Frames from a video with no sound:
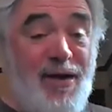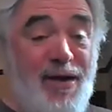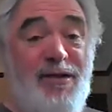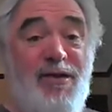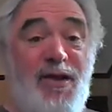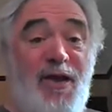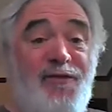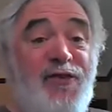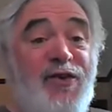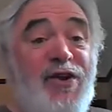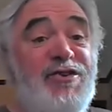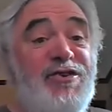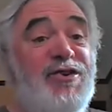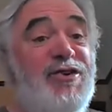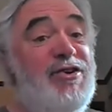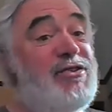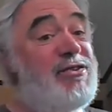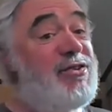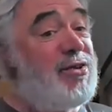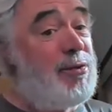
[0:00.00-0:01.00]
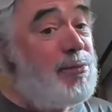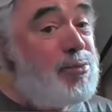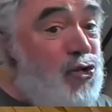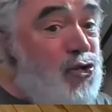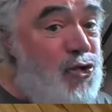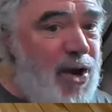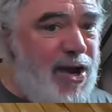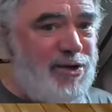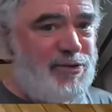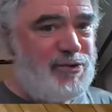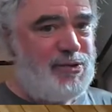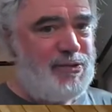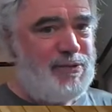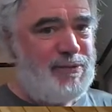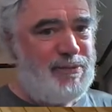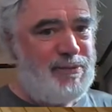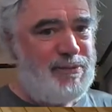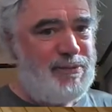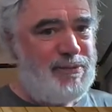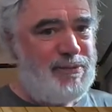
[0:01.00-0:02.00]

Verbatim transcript: A definition is an abstraction.